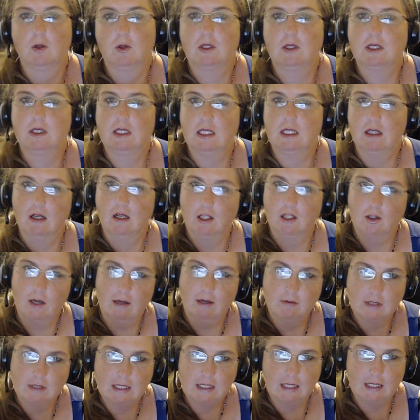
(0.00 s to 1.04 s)
focusing on
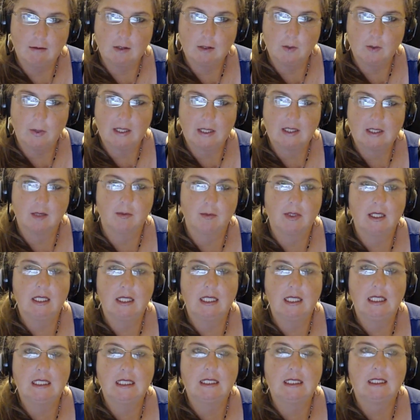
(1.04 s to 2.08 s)
your everyday
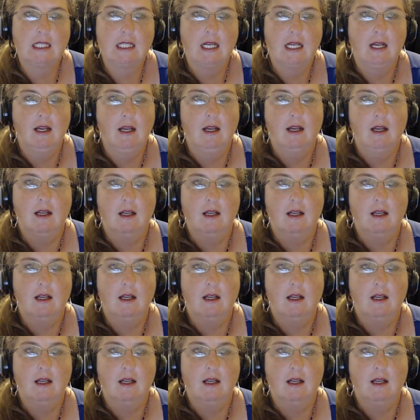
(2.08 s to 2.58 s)
responsibilities.